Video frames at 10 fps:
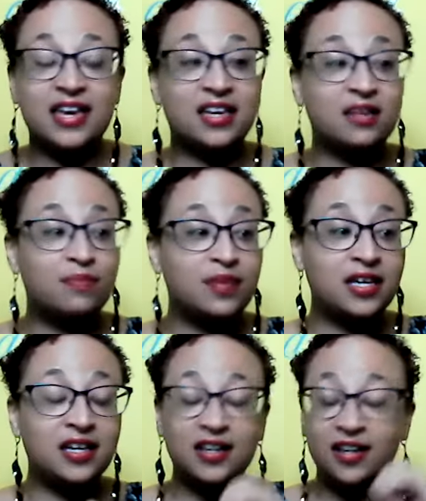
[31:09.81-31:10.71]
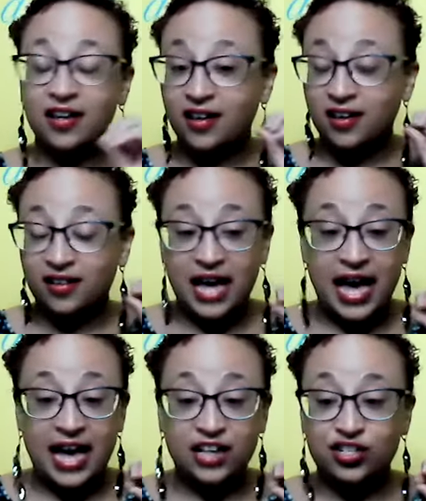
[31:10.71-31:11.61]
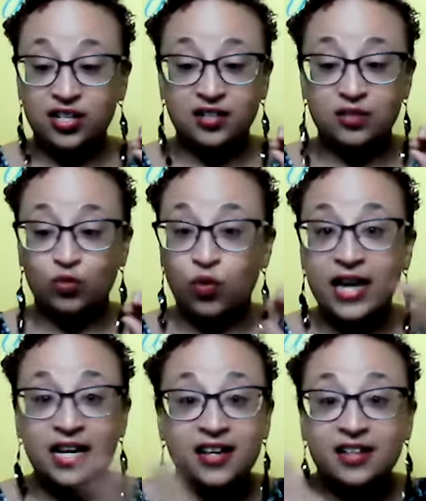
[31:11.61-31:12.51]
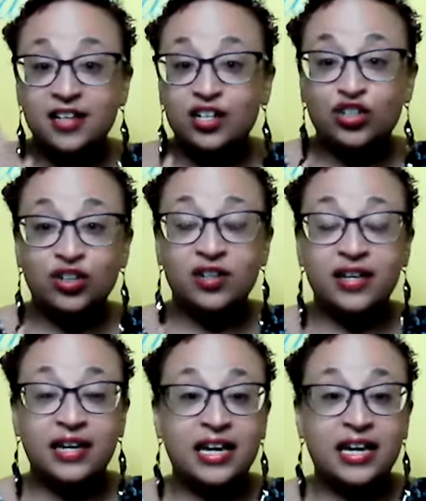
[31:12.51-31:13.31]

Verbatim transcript: It could be, gosh, writing and journaling.